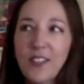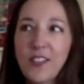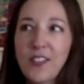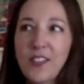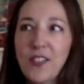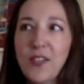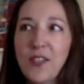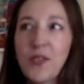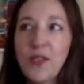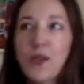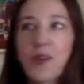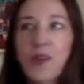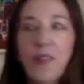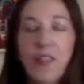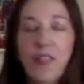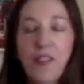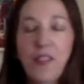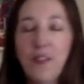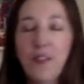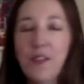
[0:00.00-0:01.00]
2 or
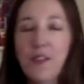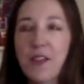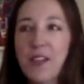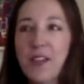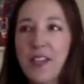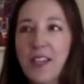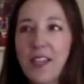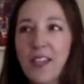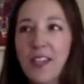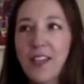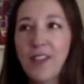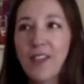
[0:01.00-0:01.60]
3